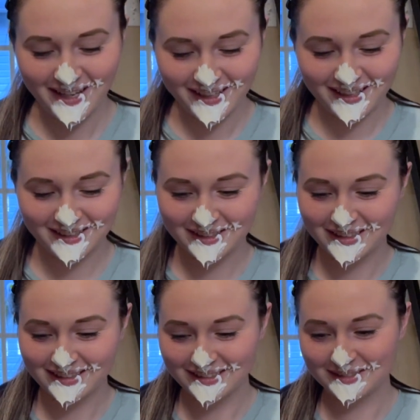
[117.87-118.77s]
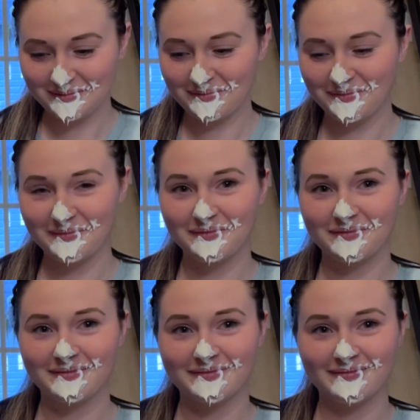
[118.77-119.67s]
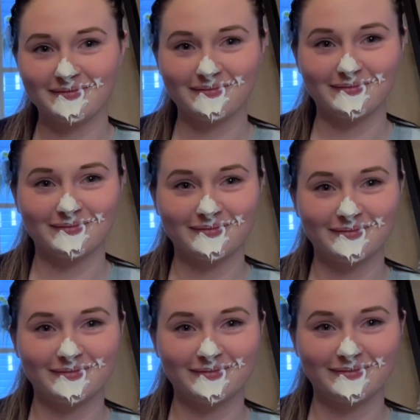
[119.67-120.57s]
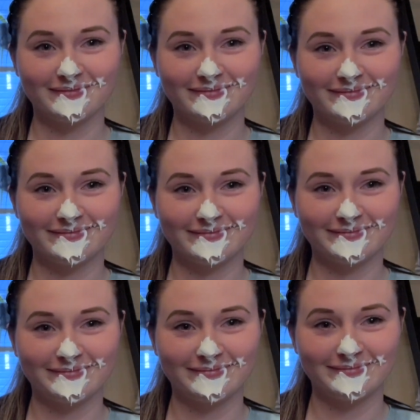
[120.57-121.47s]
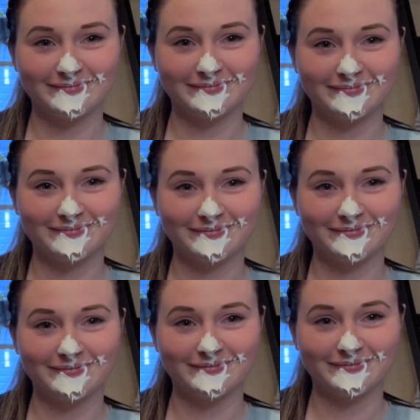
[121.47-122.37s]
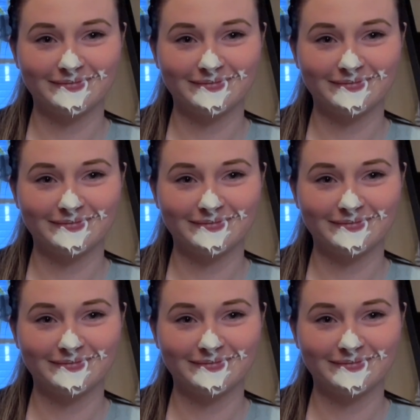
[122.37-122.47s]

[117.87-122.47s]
The person shown says nothing.